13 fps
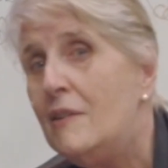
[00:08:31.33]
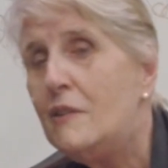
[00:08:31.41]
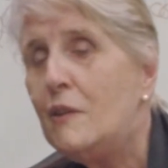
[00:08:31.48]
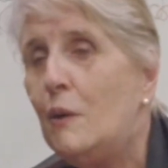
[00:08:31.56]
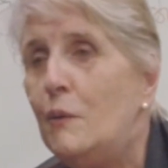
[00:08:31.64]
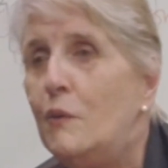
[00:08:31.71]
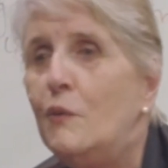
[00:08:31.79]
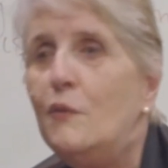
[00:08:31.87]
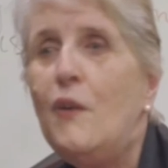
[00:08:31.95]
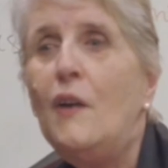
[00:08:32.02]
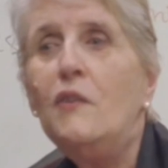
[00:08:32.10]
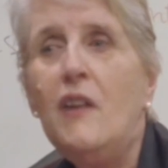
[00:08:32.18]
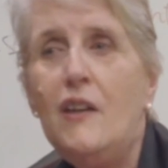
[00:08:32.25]
So the
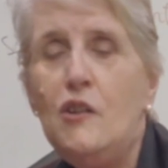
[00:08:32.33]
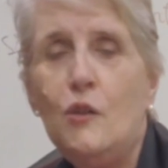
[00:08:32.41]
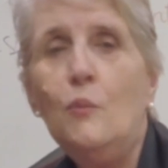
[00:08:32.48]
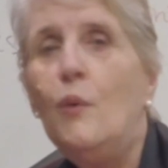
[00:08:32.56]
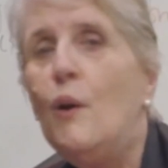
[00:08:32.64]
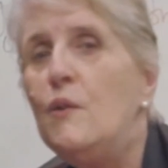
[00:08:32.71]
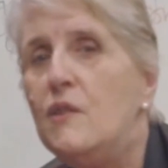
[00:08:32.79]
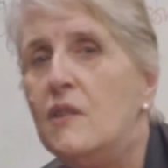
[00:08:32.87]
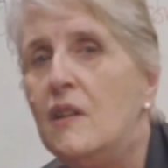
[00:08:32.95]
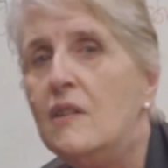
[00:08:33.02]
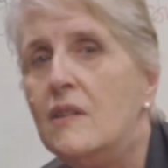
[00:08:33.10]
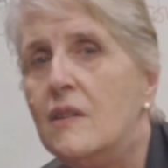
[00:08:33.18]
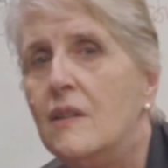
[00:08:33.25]
foundation
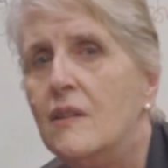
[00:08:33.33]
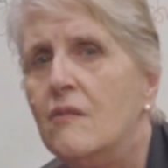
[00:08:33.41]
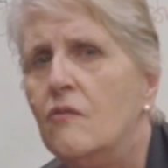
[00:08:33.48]
process